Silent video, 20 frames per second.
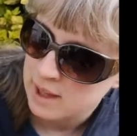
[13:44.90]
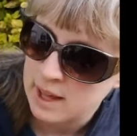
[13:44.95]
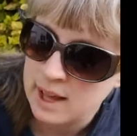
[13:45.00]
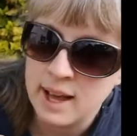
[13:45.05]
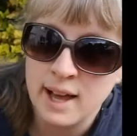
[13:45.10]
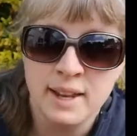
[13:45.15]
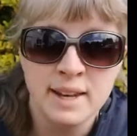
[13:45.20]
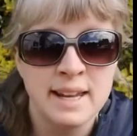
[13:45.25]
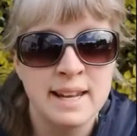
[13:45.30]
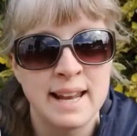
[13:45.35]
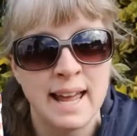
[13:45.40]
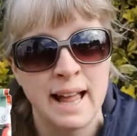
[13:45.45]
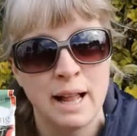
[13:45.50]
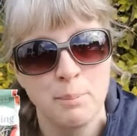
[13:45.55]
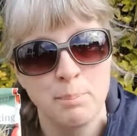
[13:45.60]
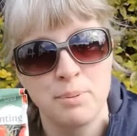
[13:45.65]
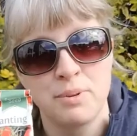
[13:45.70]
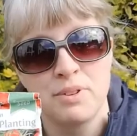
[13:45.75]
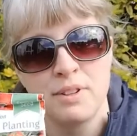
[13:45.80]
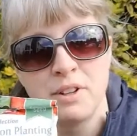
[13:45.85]
and it
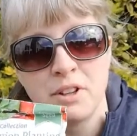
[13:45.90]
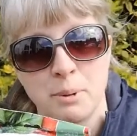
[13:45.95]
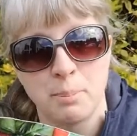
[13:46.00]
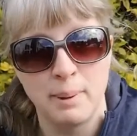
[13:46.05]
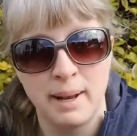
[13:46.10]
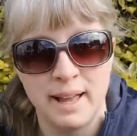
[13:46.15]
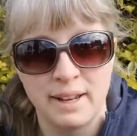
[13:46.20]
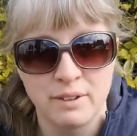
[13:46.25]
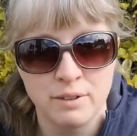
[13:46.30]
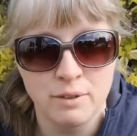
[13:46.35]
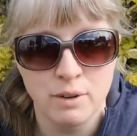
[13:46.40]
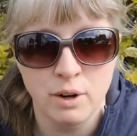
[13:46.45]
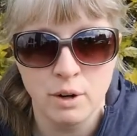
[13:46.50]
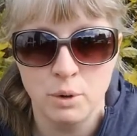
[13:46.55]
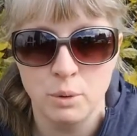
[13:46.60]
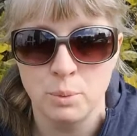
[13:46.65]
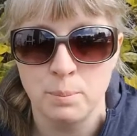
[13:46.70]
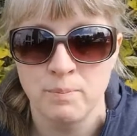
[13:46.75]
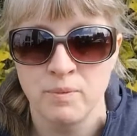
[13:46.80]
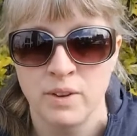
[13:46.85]
helps the other plant
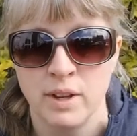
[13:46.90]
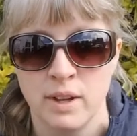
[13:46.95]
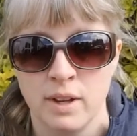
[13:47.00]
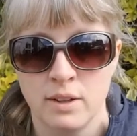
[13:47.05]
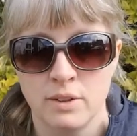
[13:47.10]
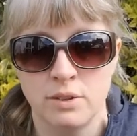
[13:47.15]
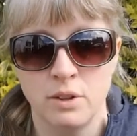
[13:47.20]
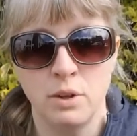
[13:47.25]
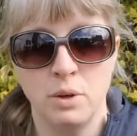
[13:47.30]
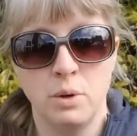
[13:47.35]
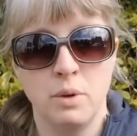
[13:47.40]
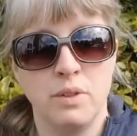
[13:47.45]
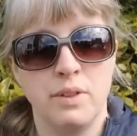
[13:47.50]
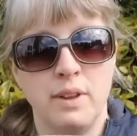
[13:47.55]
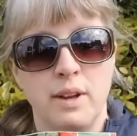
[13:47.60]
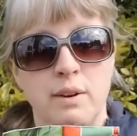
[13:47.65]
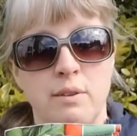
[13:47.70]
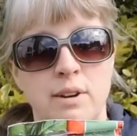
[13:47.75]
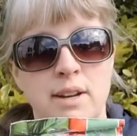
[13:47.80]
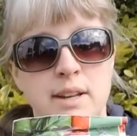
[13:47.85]
grow. So
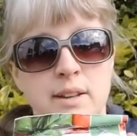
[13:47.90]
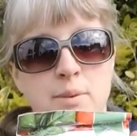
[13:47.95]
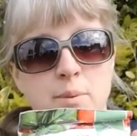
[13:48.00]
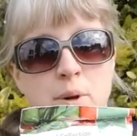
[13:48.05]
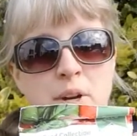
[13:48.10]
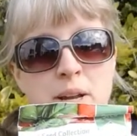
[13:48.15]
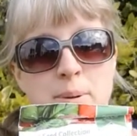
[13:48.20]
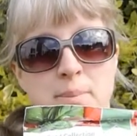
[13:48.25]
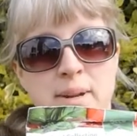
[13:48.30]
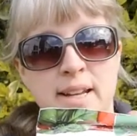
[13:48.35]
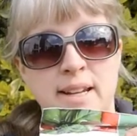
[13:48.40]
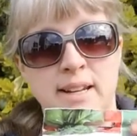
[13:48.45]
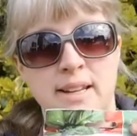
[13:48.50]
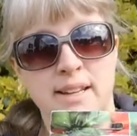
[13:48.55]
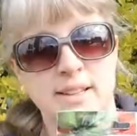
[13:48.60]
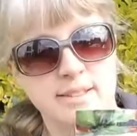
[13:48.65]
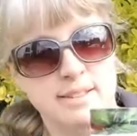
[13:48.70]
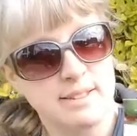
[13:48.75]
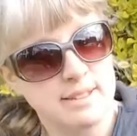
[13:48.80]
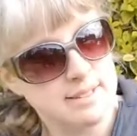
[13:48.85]
what I mean
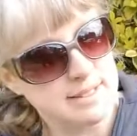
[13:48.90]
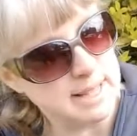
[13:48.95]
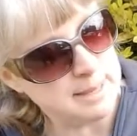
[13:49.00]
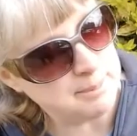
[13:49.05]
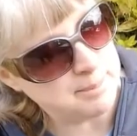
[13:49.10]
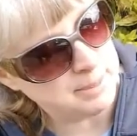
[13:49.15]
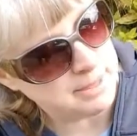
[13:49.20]
is, example